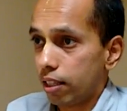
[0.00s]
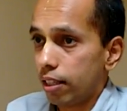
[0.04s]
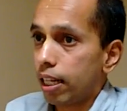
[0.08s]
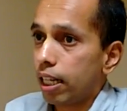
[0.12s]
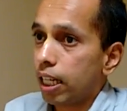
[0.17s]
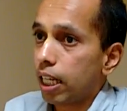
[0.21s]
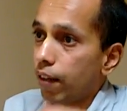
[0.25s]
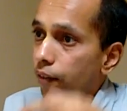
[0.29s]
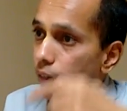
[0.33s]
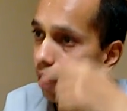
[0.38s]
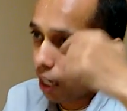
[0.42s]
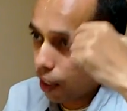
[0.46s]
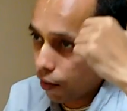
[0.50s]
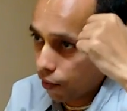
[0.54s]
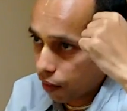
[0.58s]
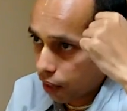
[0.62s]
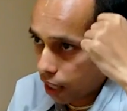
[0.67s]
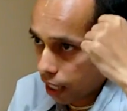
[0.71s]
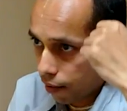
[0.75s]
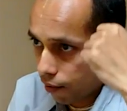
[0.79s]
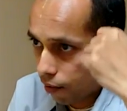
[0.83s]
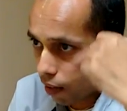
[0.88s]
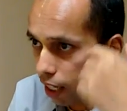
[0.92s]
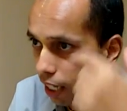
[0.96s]
That even if
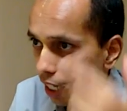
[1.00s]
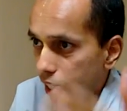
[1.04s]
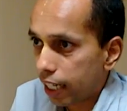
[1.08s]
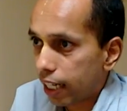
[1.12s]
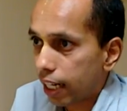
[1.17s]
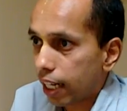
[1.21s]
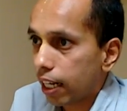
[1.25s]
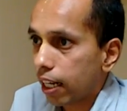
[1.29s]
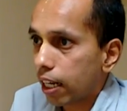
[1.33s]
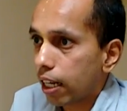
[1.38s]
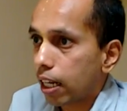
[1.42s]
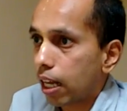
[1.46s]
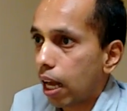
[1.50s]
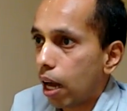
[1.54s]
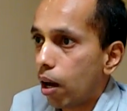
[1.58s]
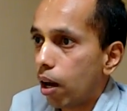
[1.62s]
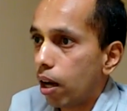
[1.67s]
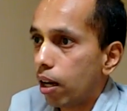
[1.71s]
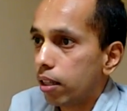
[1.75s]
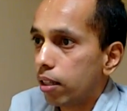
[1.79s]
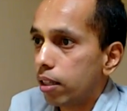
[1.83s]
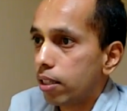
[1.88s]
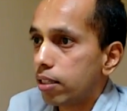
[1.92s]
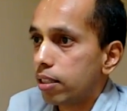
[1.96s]
they were eating
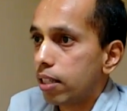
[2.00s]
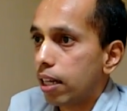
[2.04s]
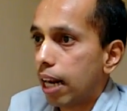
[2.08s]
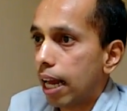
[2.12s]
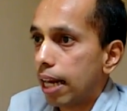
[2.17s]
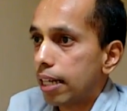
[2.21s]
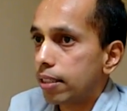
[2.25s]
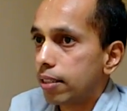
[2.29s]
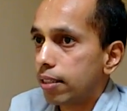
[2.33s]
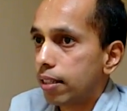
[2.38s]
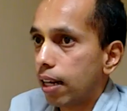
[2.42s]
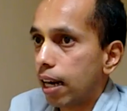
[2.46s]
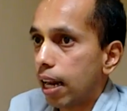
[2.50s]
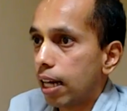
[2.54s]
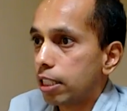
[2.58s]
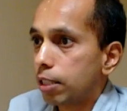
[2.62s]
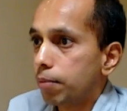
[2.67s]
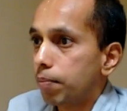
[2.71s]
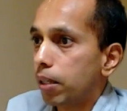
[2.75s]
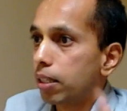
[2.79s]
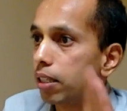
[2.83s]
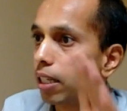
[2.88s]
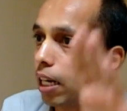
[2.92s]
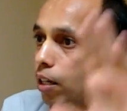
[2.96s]
this rice
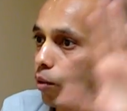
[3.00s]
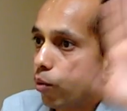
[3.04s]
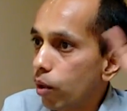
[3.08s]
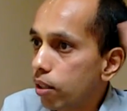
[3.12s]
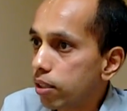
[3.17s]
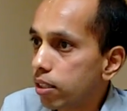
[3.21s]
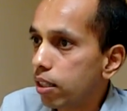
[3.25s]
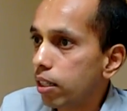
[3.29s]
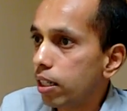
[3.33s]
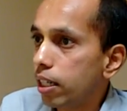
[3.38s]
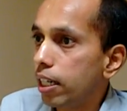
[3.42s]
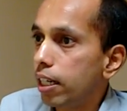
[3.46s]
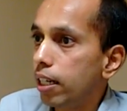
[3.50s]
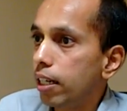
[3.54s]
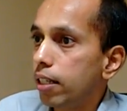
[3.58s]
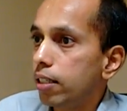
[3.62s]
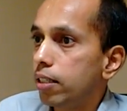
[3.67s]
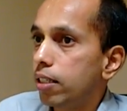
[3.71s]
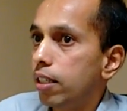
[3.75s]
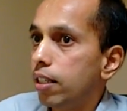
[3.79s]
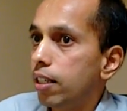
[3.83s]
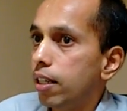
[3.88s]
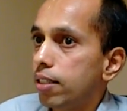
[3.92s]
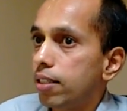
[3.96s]
grass, but that was
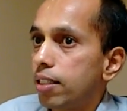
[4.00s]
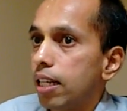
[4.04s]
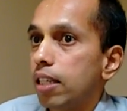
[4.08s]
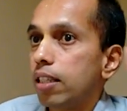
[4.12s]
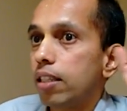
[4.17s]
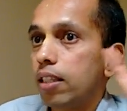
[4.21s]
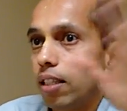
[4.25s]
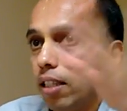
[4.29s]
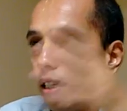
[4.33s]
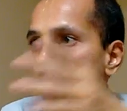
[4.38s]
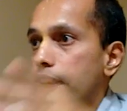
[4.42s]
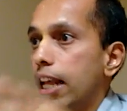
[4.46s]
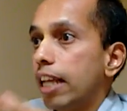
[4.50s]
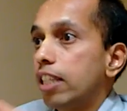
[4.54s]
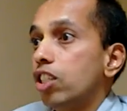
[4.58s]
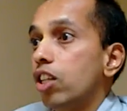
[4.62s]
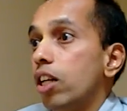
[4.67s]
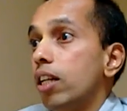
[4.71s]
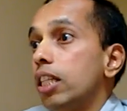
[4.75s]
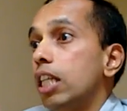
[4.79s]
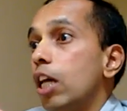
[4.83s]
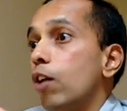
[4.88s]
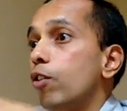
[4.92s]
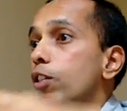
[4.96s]
indigenous and
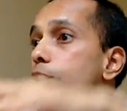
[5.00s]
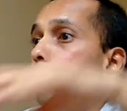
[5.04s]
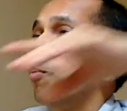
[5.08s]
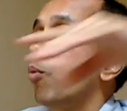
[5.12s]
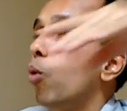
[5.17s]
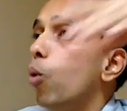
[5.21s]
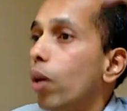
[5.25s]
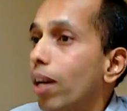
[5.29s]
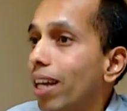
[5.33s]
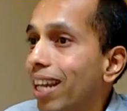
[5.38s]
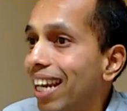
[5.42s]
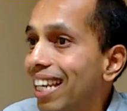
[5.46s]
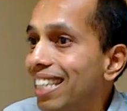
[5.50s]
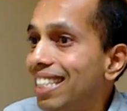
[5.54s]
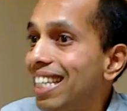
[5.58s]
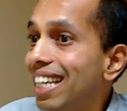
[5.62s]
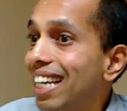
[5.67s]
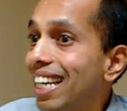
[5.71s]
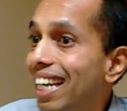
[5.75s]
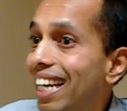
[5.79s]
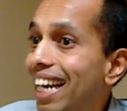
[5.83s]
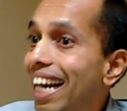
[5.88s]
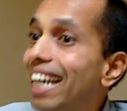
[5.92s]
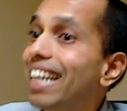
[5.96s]
naturally there was more
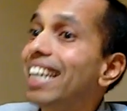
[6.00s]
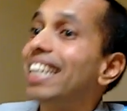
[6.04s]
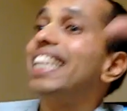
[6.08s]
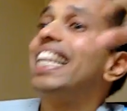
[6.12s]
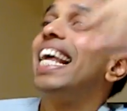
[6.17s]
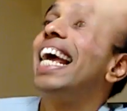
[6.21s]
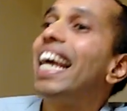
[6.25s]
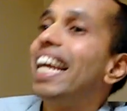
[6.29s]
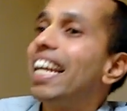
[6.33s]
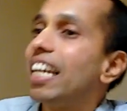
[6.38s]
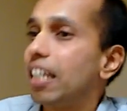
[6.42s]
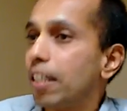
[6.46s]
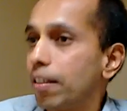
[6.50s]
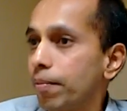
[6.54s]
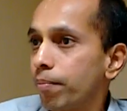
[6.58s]
grazing land then.